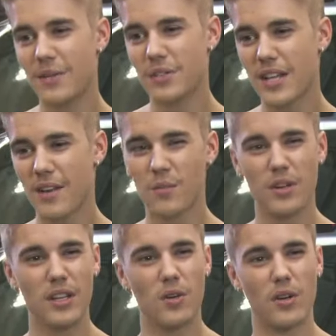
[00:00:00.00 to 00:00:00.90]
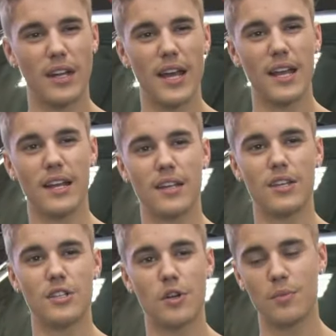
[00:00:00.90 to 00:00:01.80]
and it was kind of really organic.
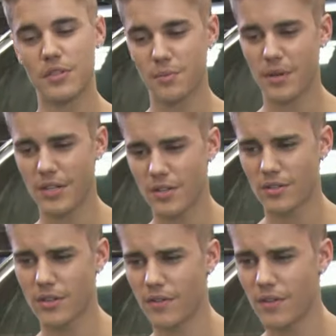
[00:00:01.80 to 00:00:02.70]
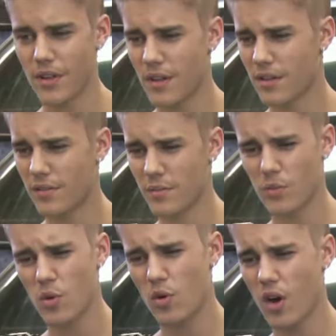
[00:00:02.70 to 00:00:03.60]
He showed me some pictures of some
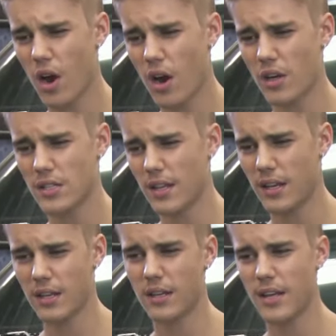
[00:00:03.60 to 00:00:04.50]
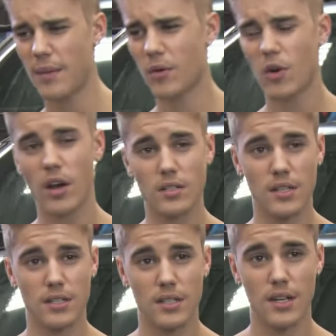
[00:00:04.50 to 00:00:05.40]
cool cars and then came across
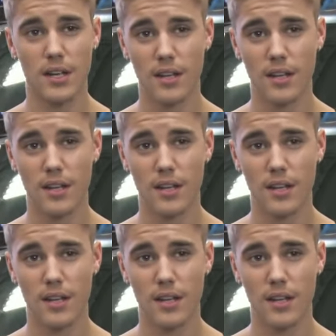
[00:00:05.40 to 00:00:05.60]
this,